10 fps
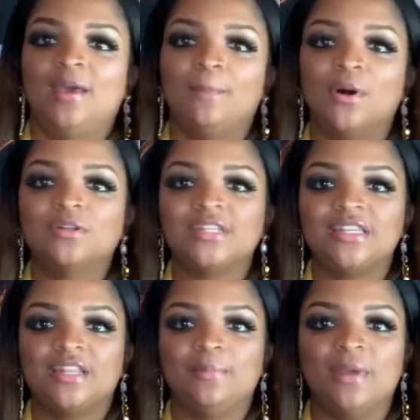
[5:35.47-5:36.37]
And
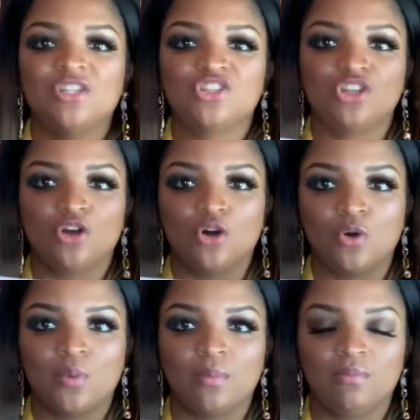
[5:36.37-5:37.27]

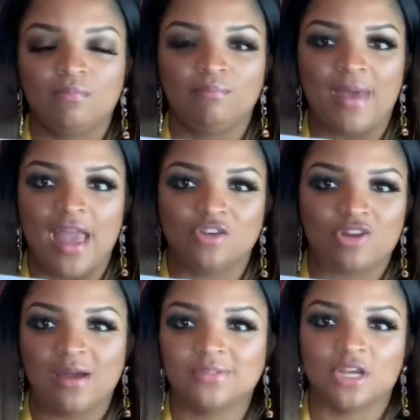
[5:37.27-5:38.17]
multi-dimensional
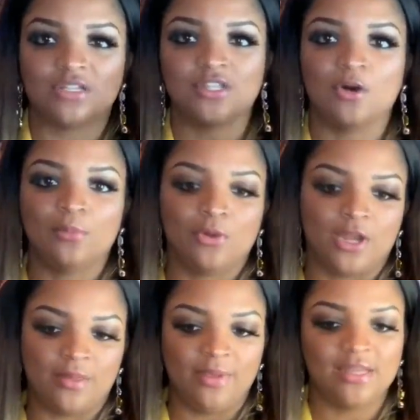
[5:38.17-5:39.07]
backdrops are so
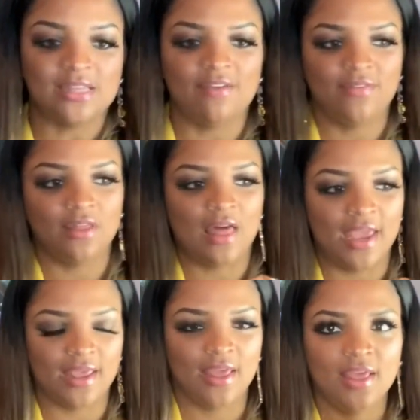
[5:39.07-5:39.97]
pretty because I feel
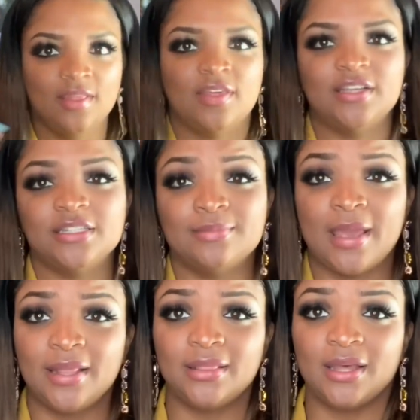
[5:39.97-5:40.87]
like they just
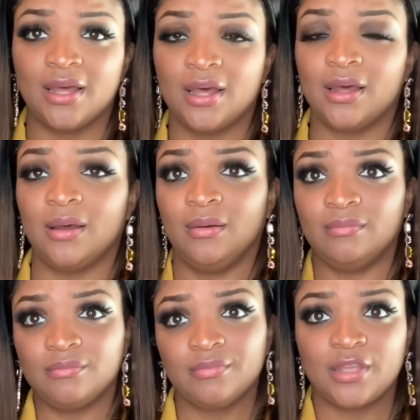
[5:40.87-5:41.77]
make the
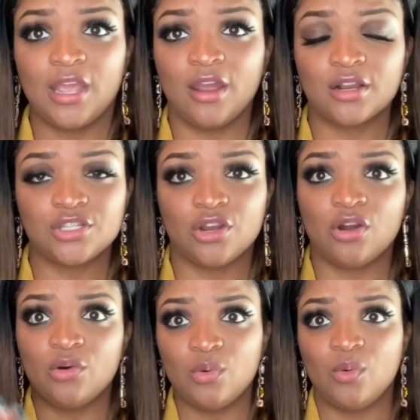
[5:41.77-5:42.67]

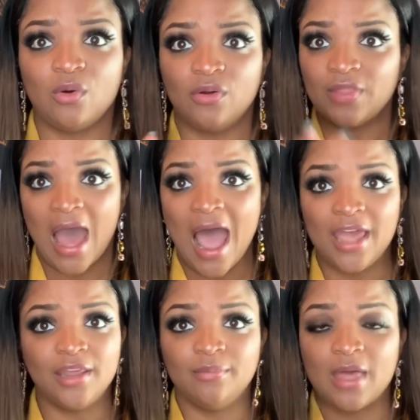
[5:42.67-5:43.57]
character, the
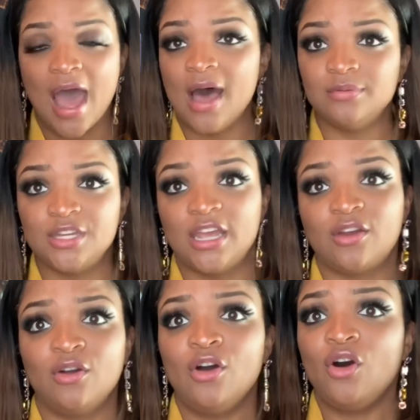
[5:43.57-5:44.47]
item, the
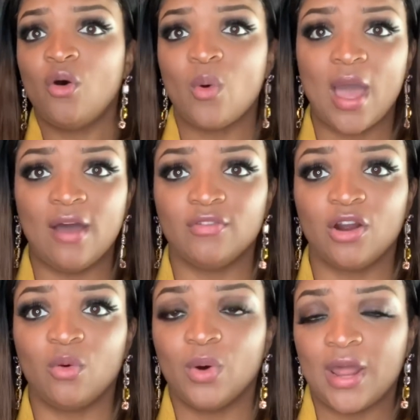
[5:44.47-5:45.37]
object,
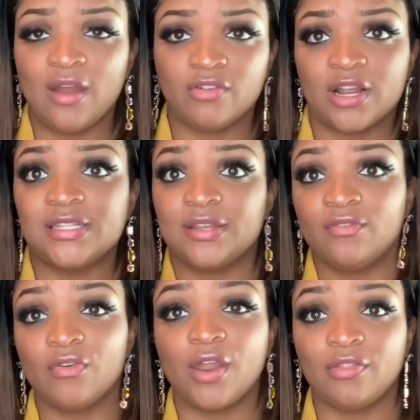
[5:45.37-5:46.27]
whoever or whatever is in
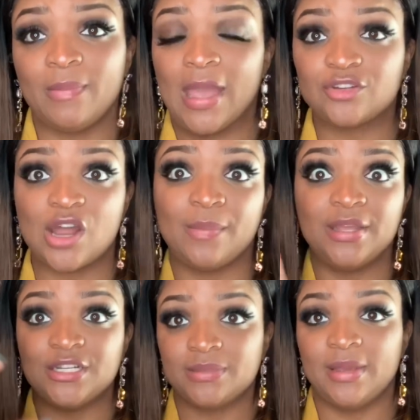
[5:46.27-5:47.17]
front of the backdrop,
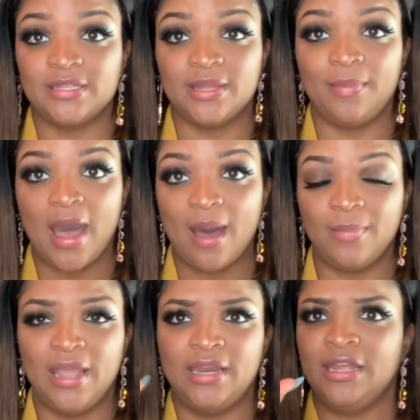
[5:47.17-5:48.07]
it just makes it
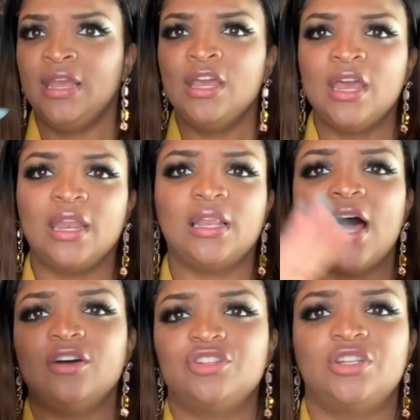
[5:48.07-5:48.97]
pop. And it
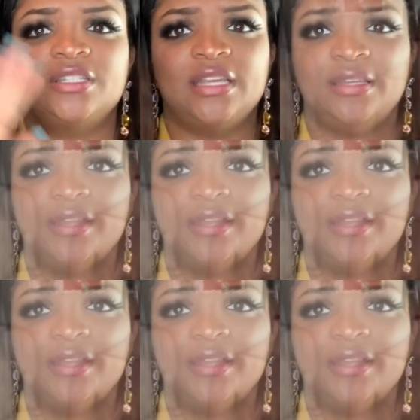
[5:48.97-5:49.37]
allows you to see